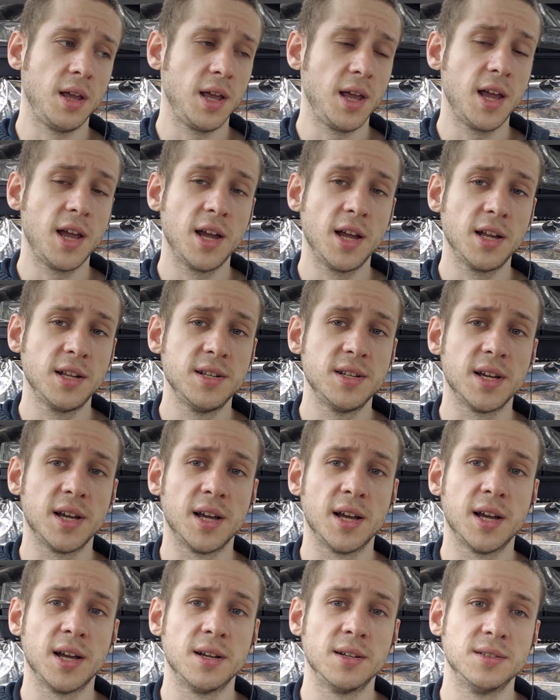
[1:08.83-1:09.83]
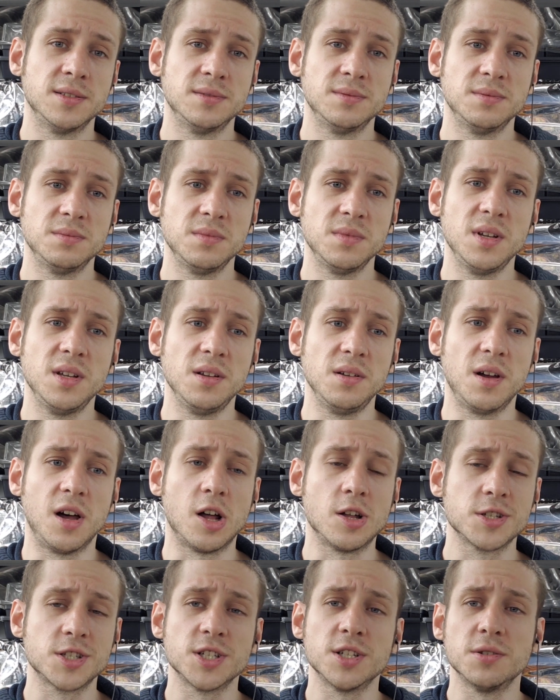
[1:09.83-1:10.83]
And
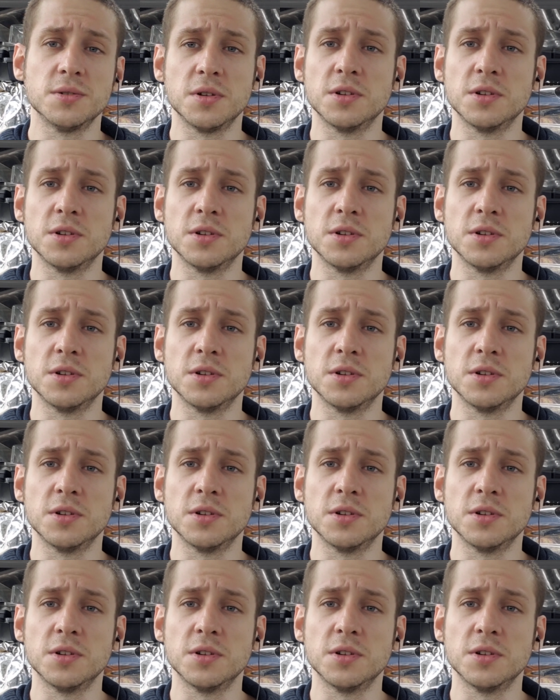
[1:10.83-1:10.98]
also,